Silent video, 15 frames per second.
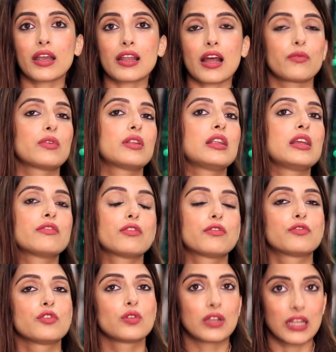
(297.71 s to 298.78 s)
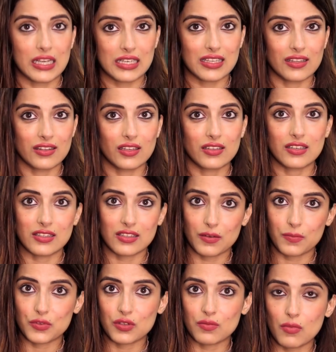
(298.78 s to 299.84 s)
I will leave a few links in the
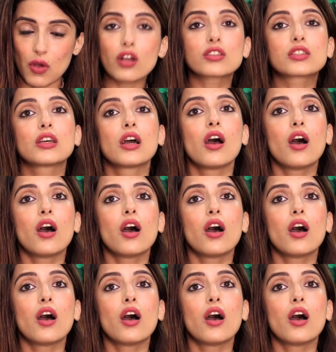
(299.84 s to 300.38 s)
description box.